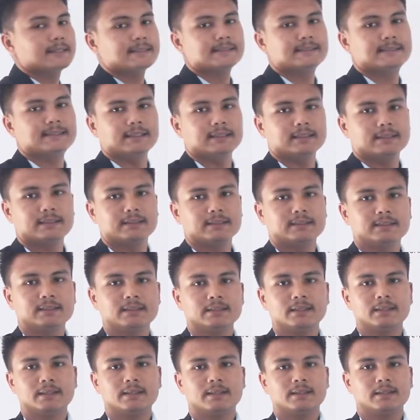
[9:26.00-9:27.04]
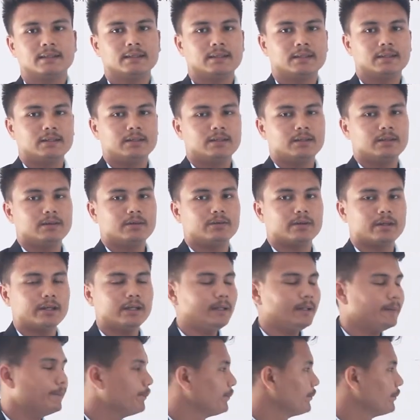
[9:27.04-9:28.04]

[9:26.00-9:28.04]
silk okay